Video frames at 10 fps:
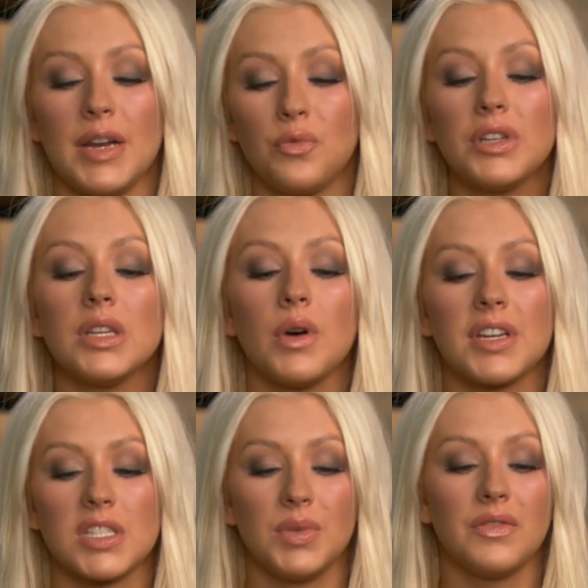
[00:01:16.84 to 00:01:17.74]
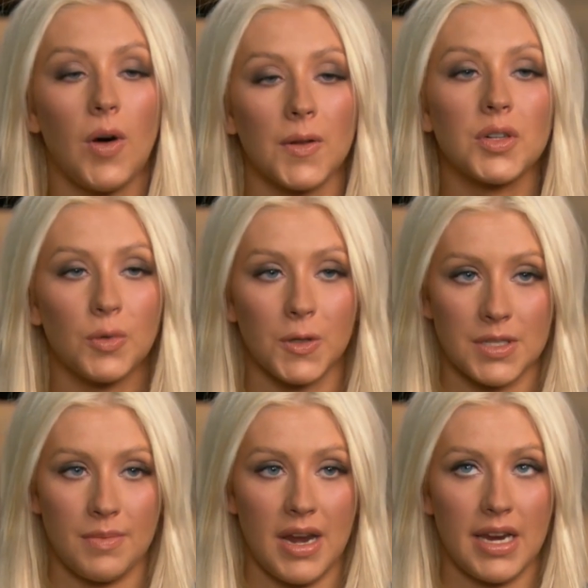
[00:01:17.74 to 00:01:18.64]
And I really wanted to be vulnerable
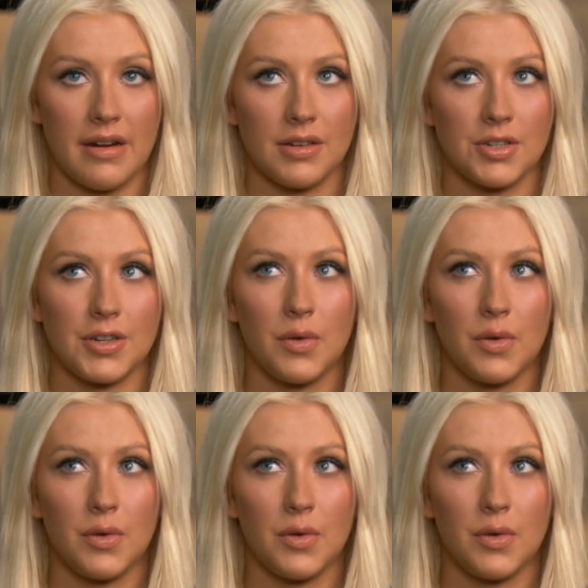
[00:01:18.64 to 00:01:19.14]
to my character,